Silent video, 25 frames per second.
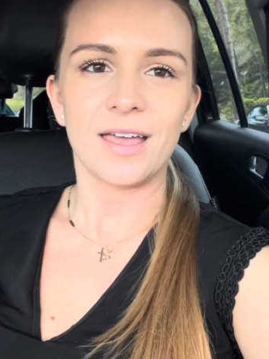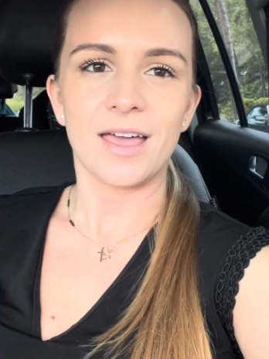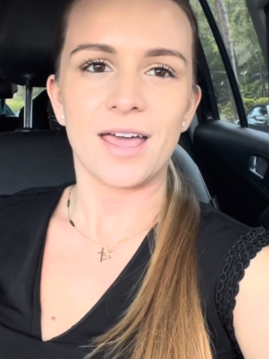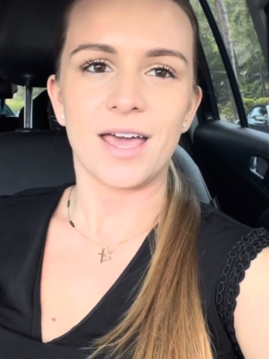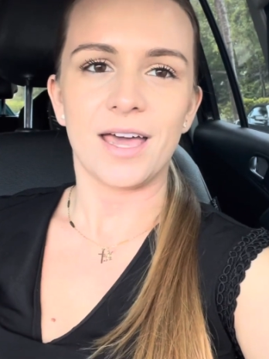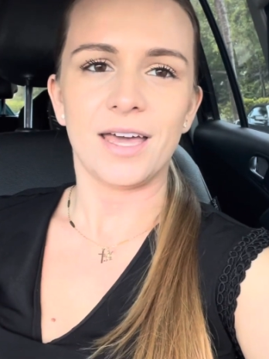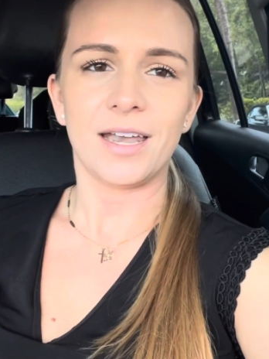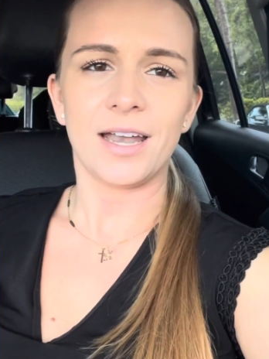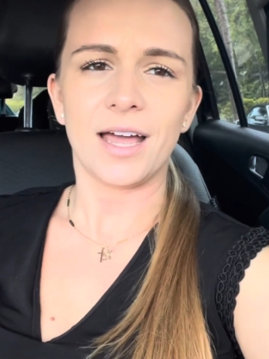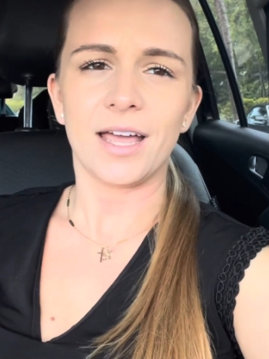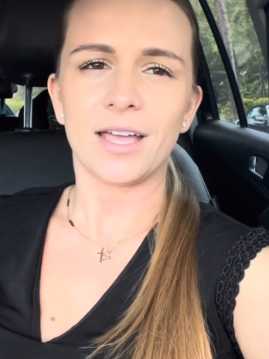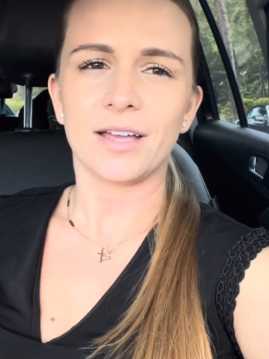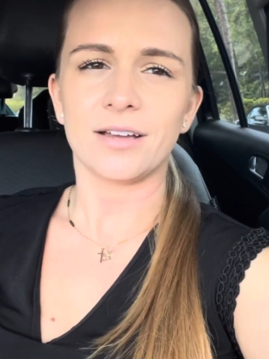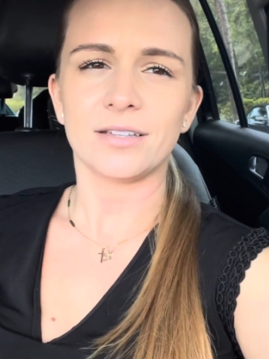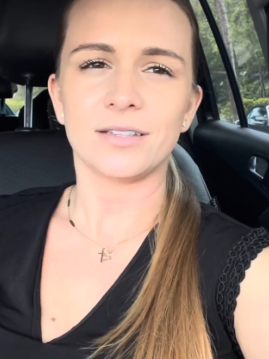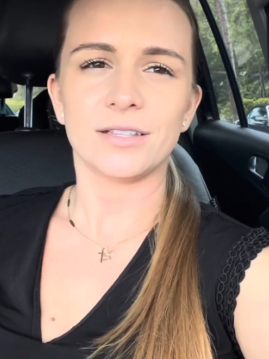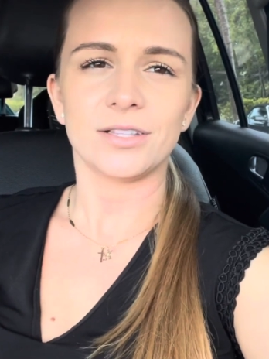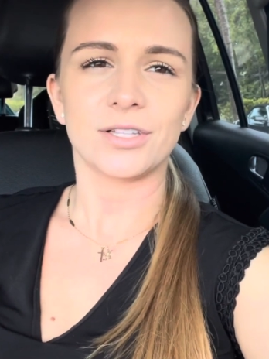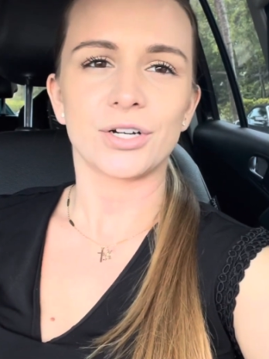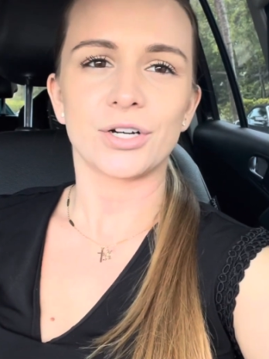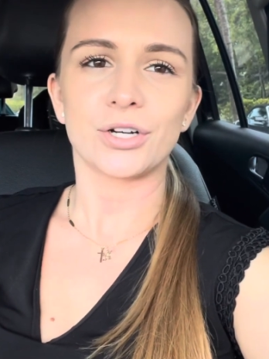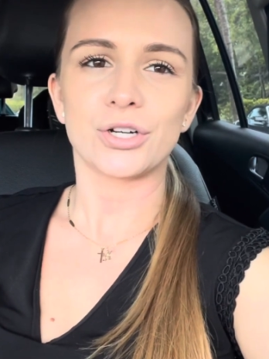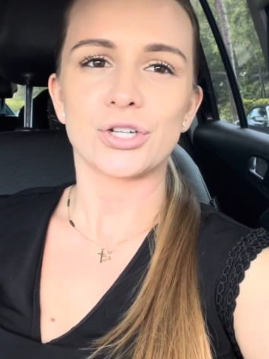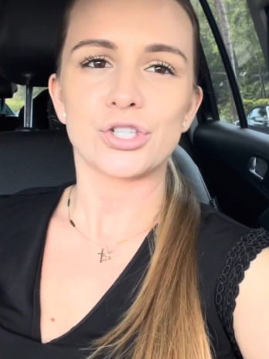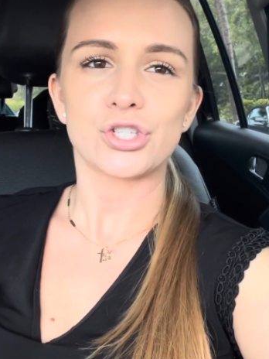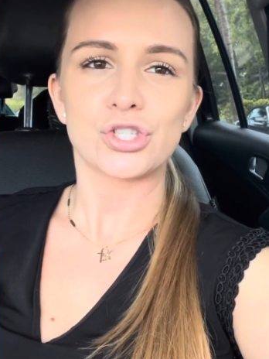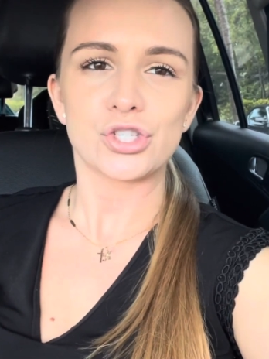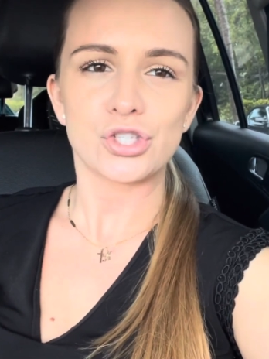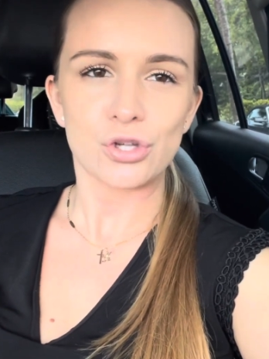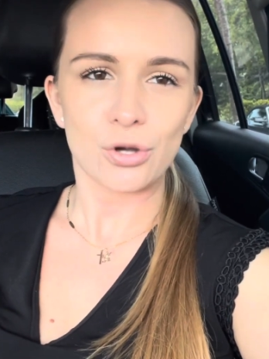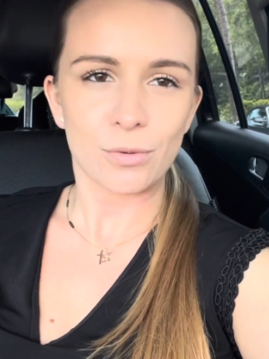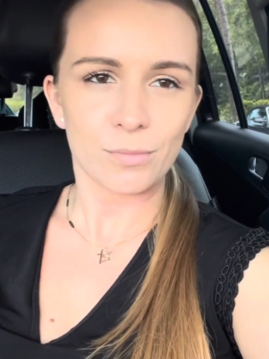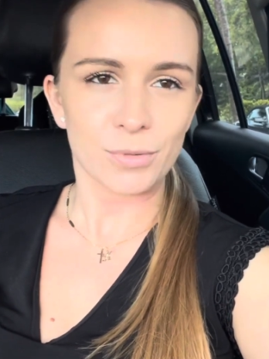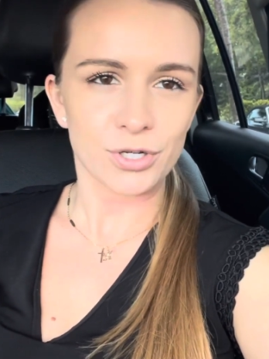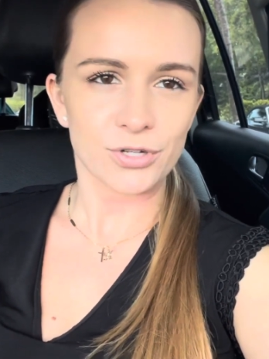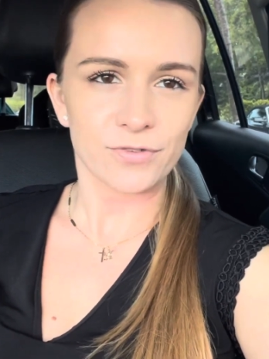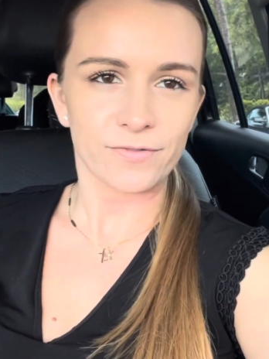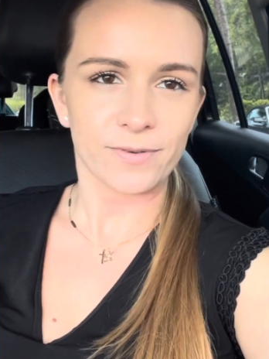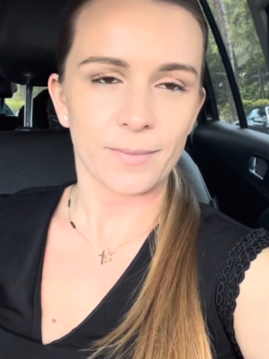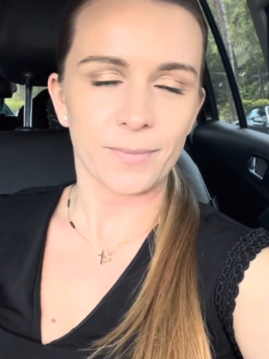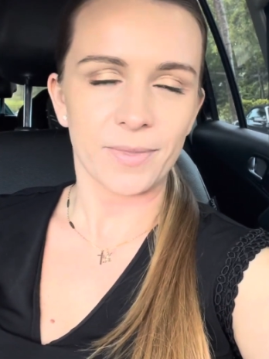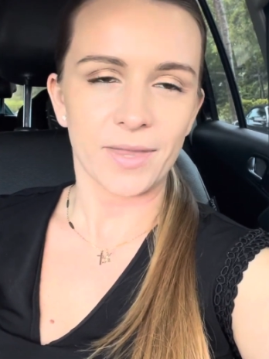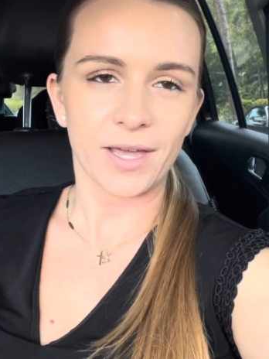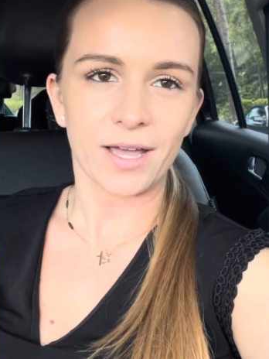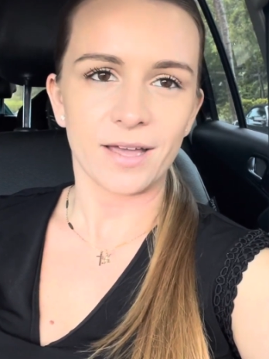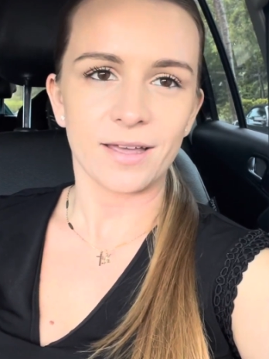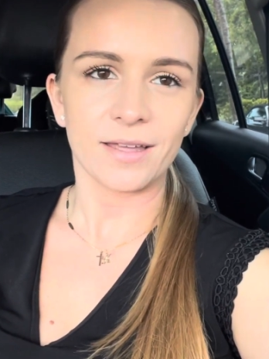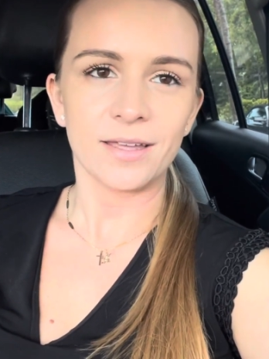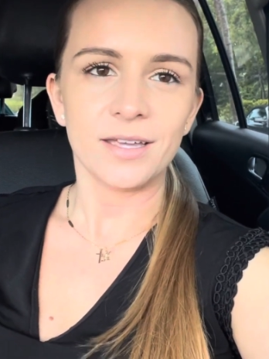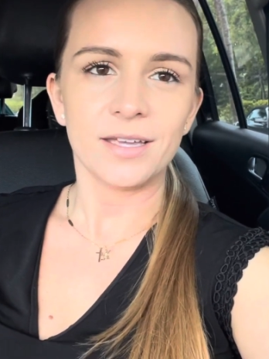and I could learn so much from
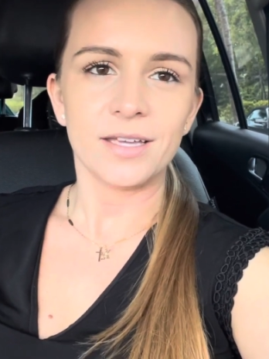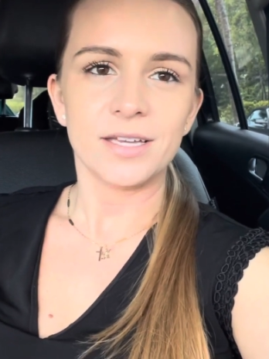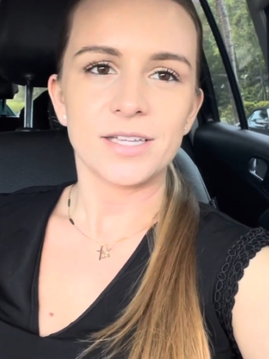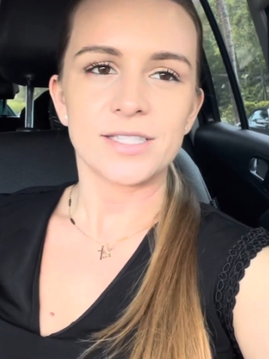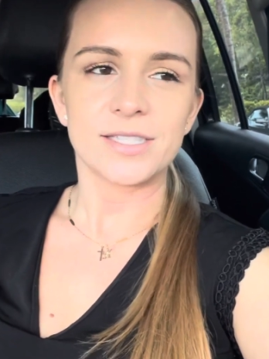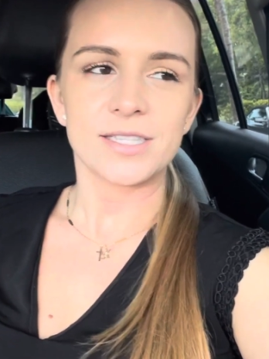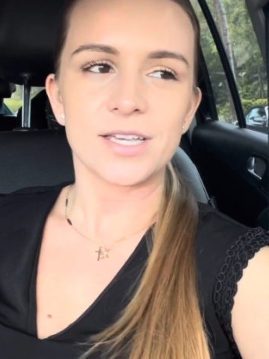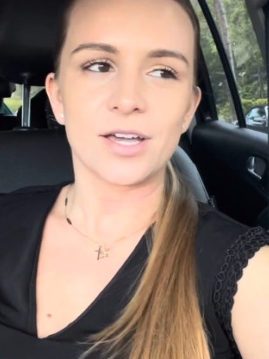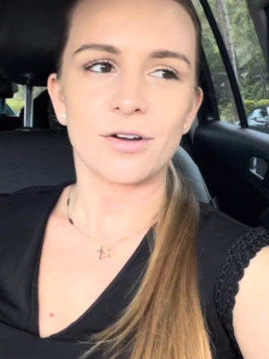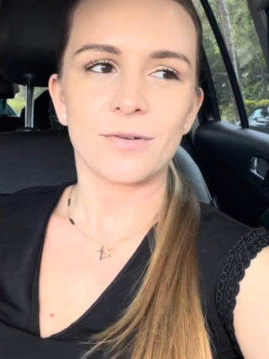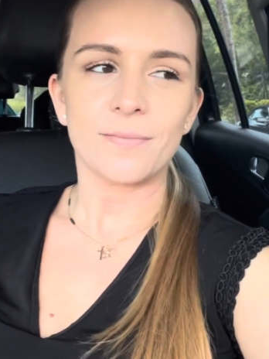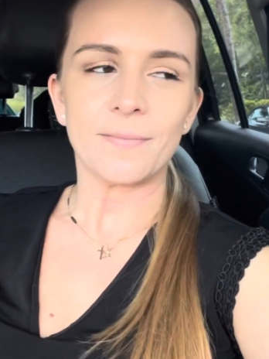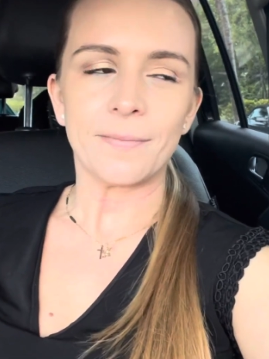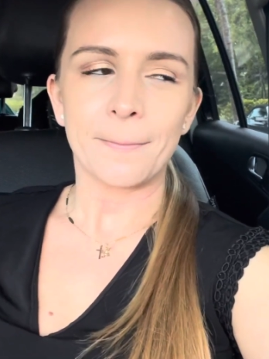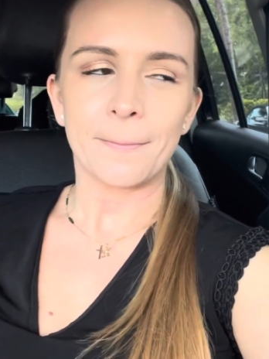that. So